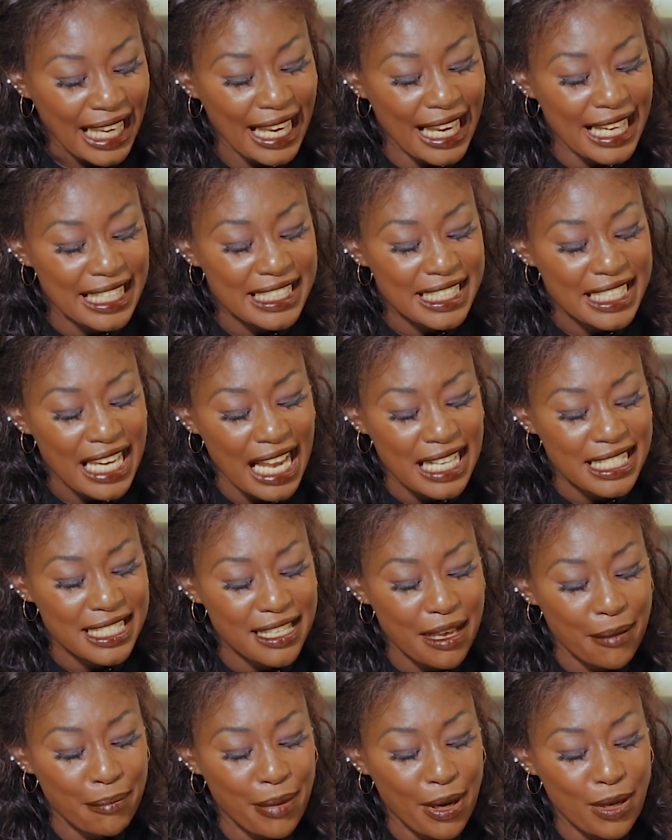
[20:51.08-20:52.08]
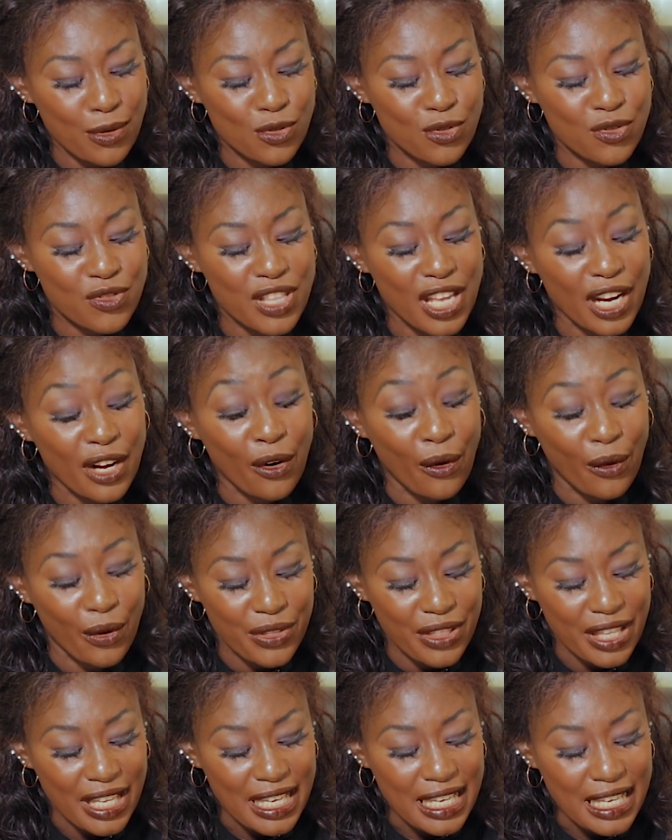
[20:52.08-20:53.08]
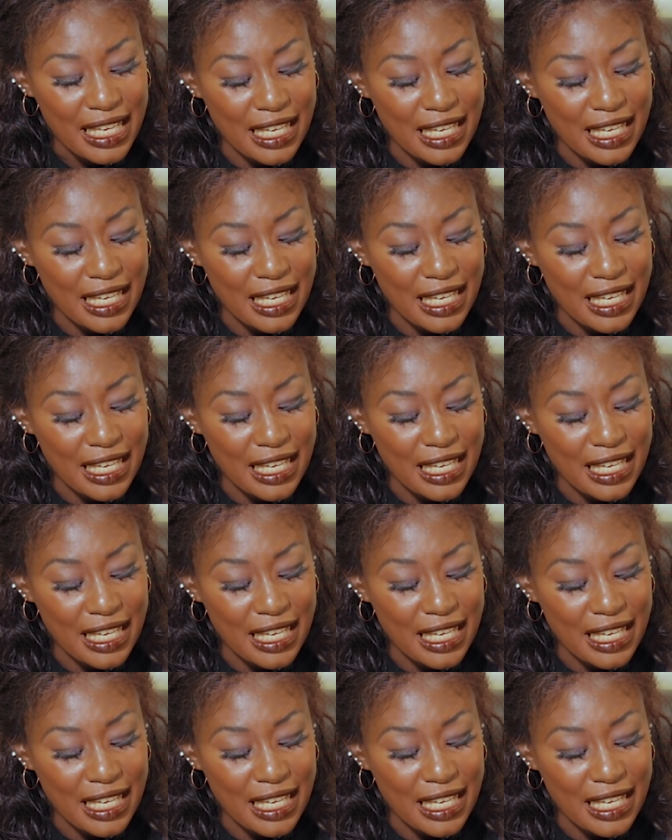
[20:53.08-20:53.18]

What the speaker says: and turns about to the north.